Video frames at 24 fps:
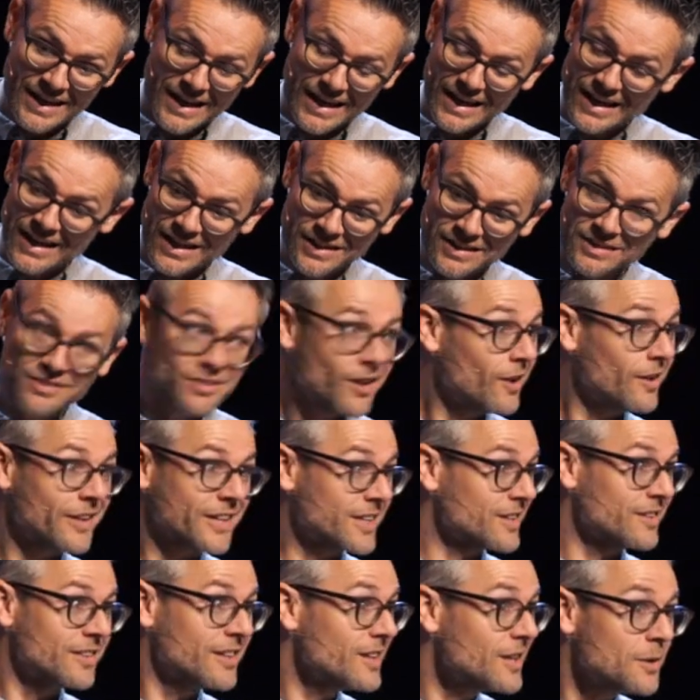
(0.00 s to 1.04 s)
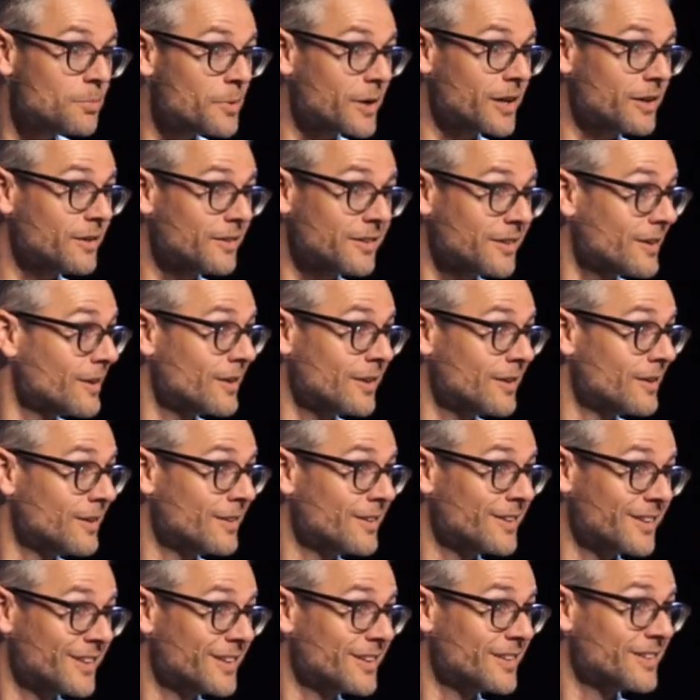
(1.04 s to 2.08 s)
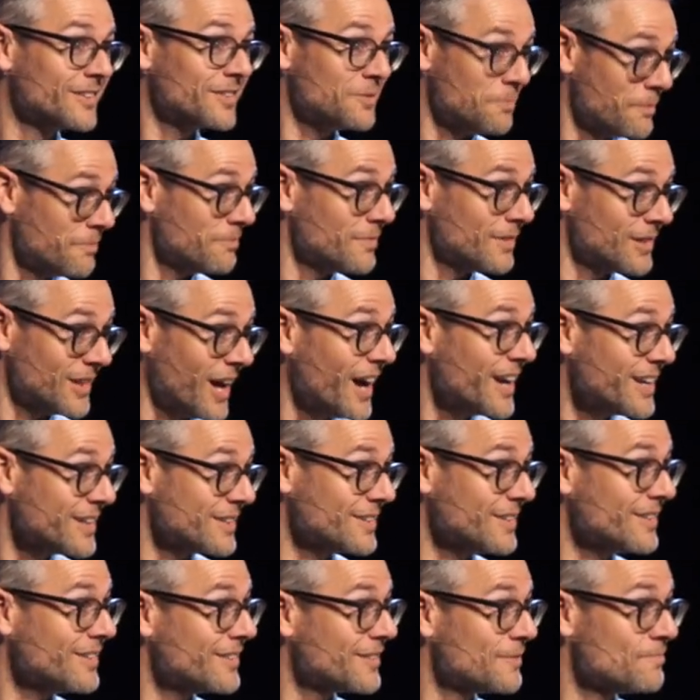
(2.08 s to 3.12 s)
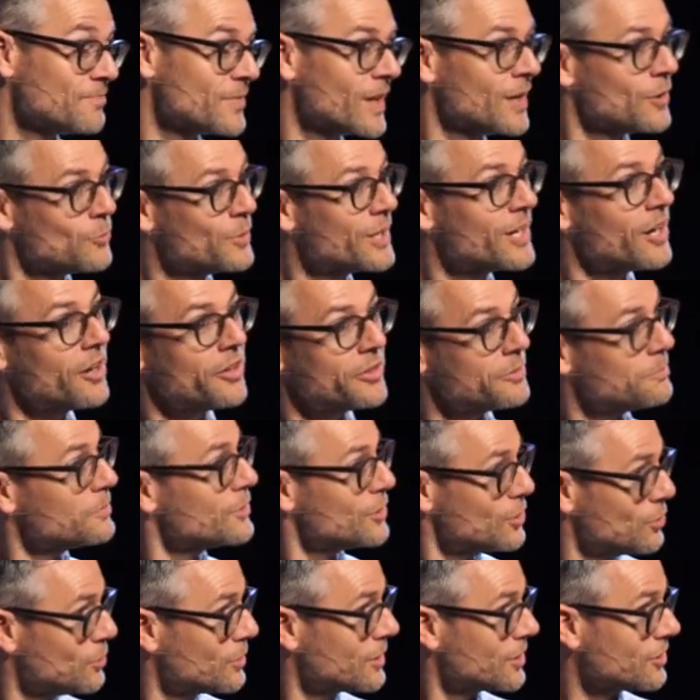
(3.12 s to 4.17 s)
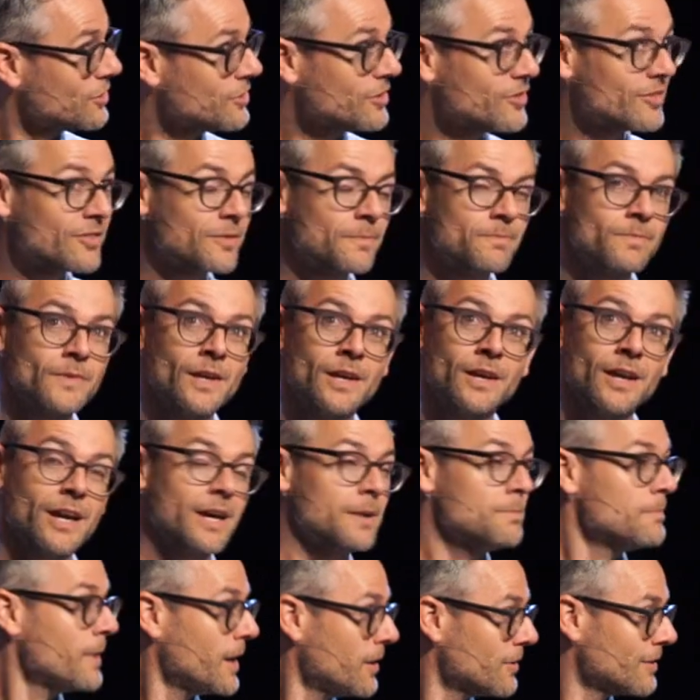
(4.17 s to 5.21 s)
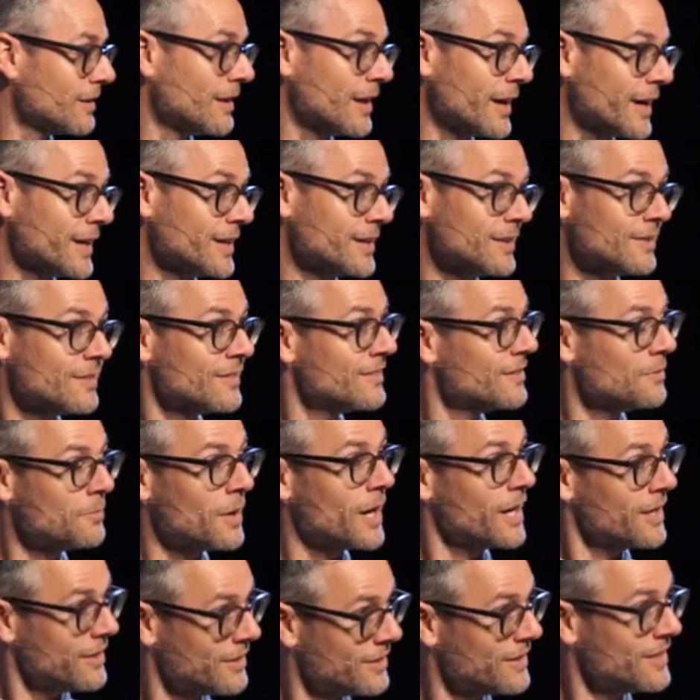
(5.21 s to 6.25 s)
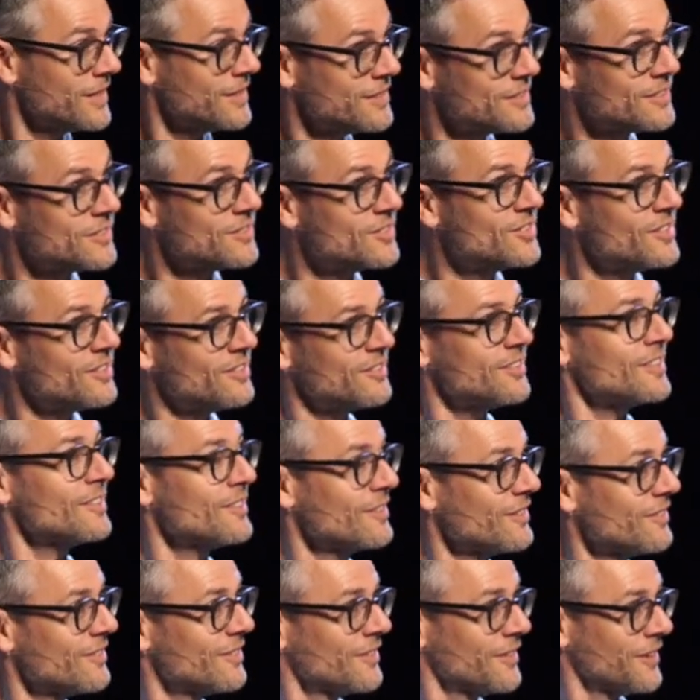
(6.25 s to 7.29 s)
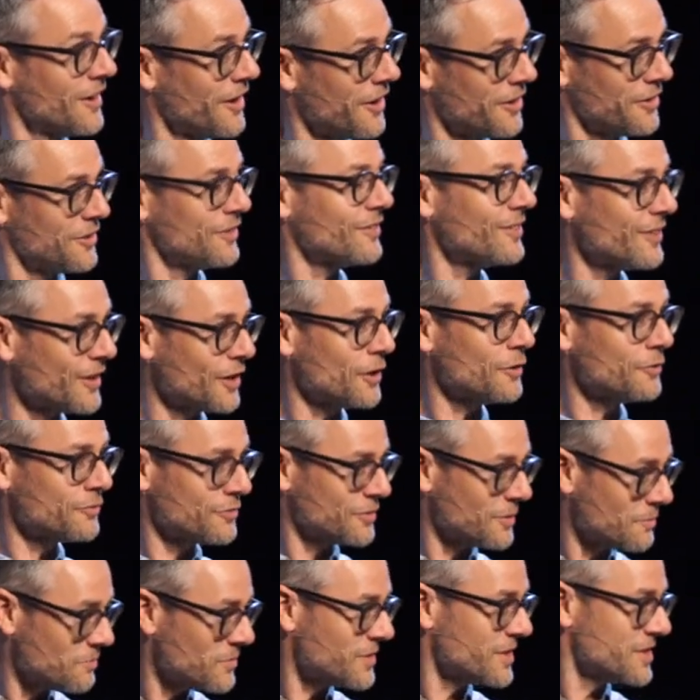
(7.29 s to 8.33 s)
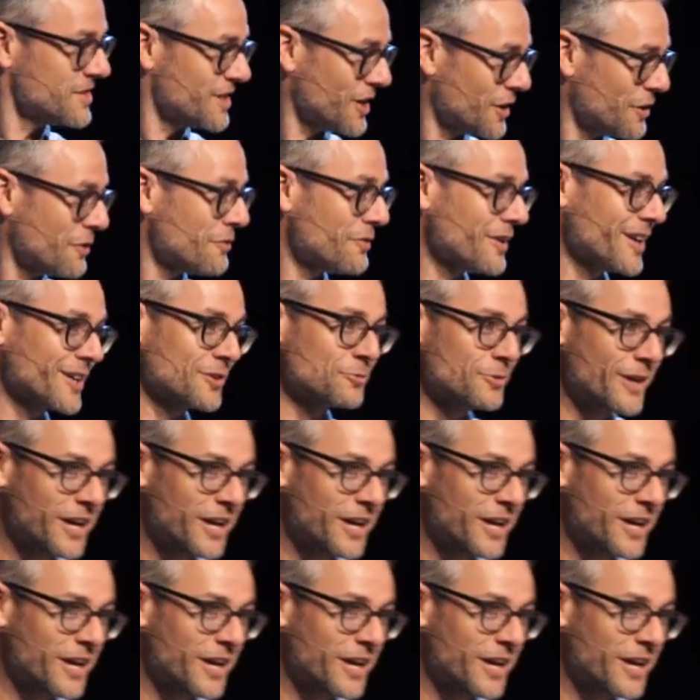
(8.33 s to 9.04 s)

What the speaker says: and it's all I can think about. It's lions. We call them cougars and mountain lions, I think, to distance ourselves from the terrifying